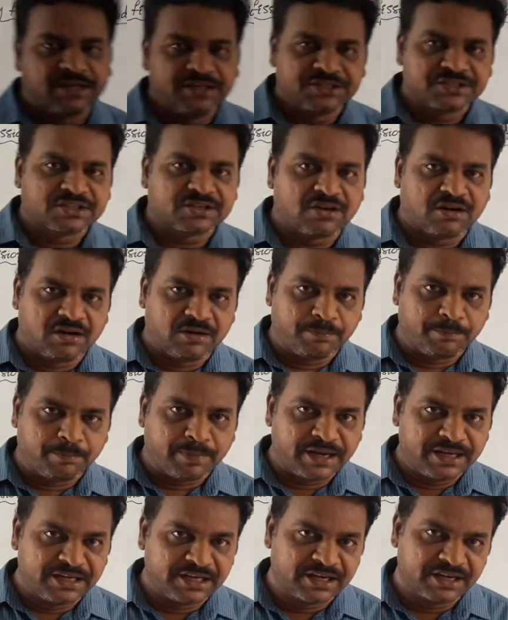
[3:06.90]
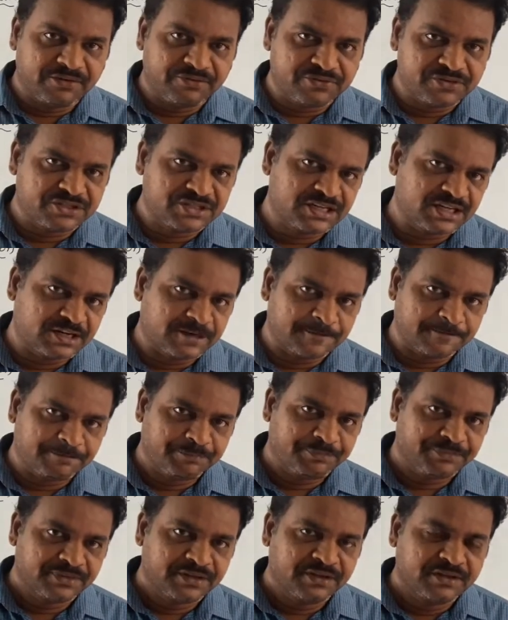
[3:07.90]
is called binary fission,
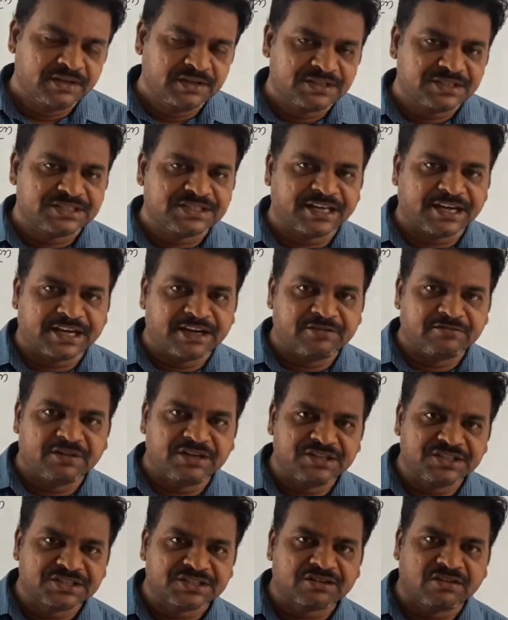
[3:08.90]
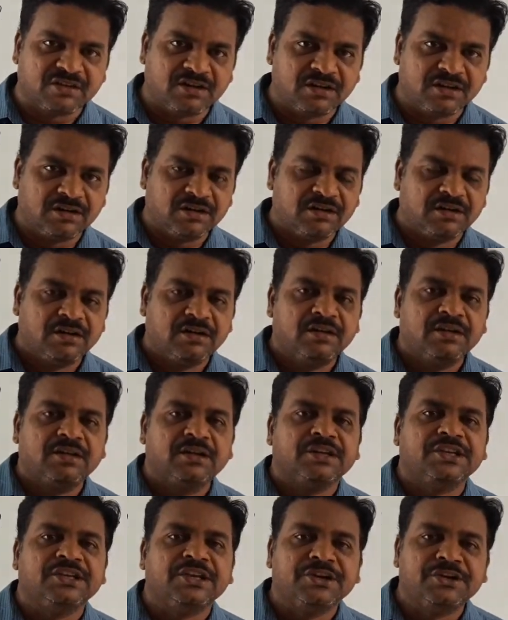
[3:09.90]
second one is called
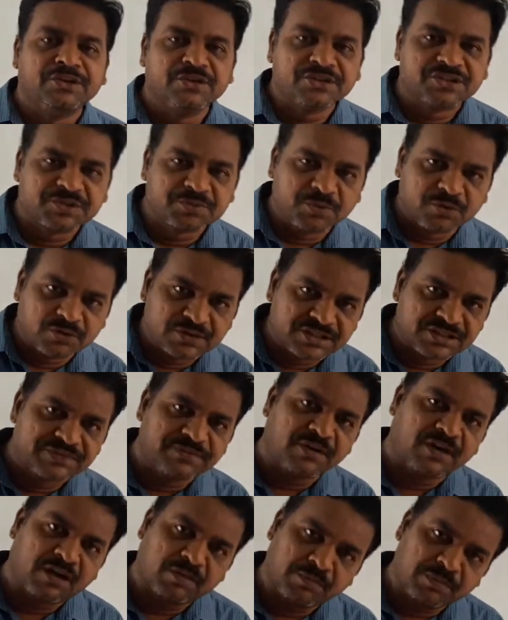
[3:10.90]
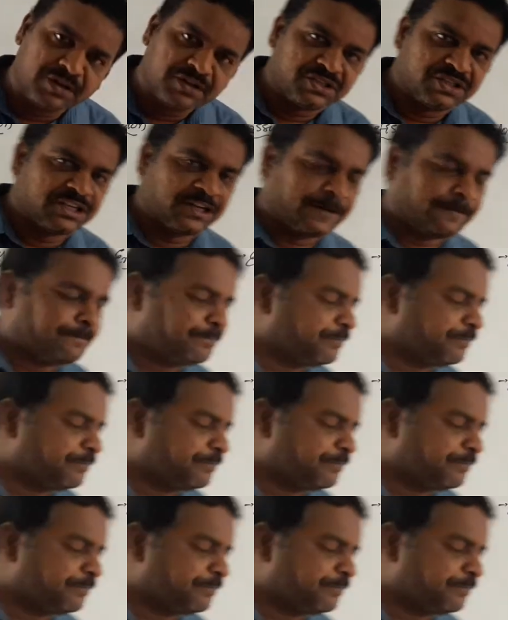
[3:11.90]
endospores formation.